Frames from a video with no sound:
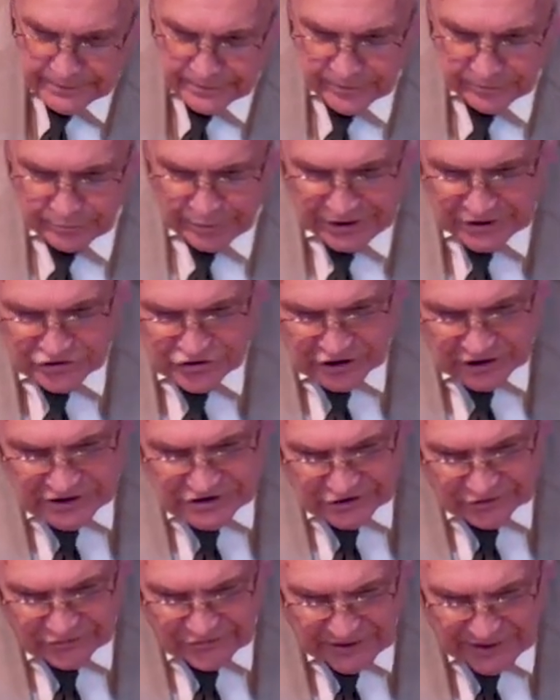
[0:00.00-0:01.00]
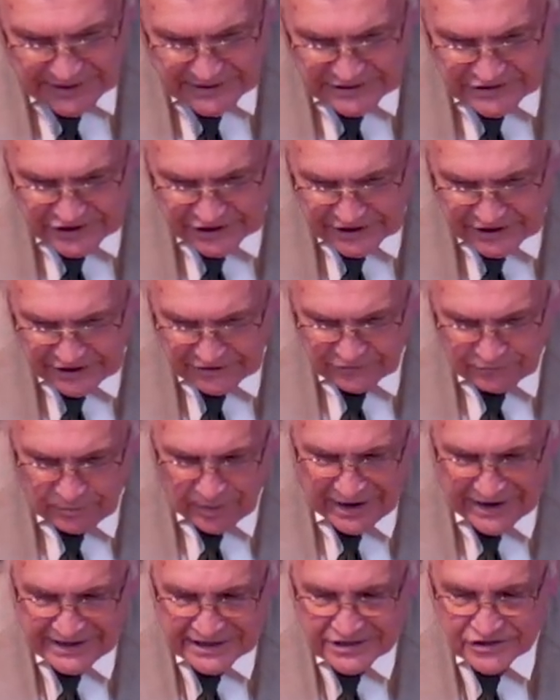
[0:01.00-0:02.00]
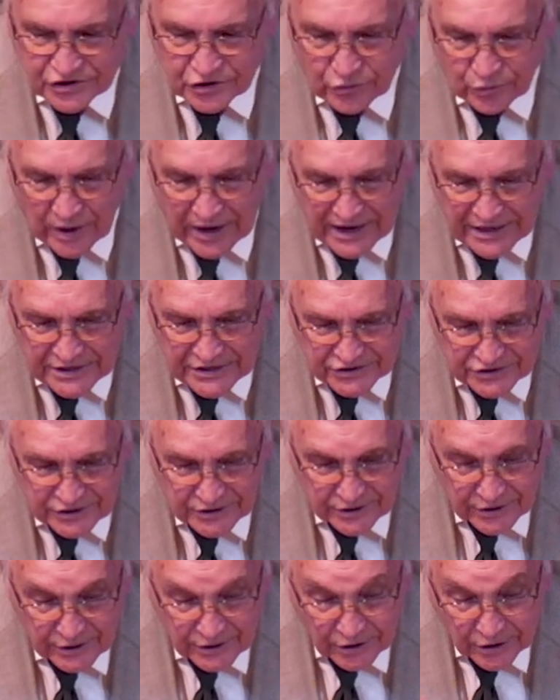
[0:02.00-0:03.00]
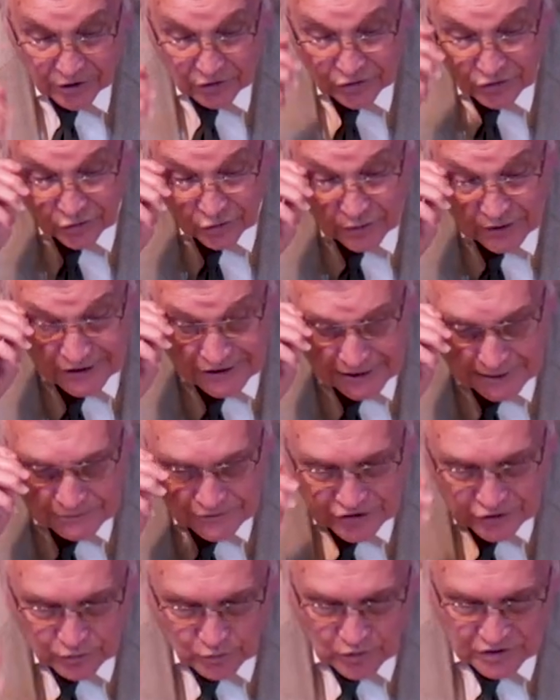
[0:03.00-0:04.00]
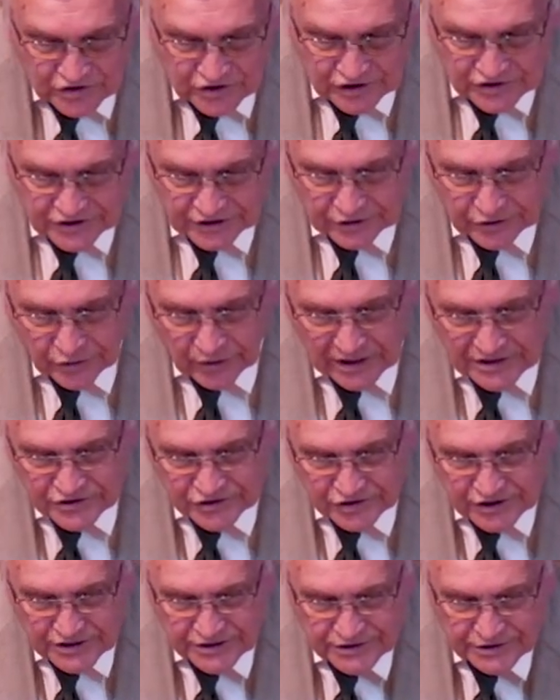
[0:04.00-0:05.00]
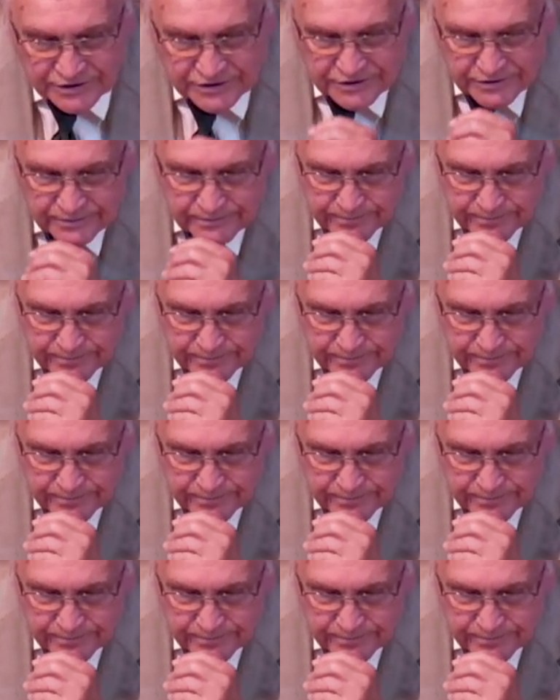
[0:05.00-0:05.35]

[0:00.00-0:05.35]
Being justified as a gift by his grace through redemption, which is in Christ Jesus.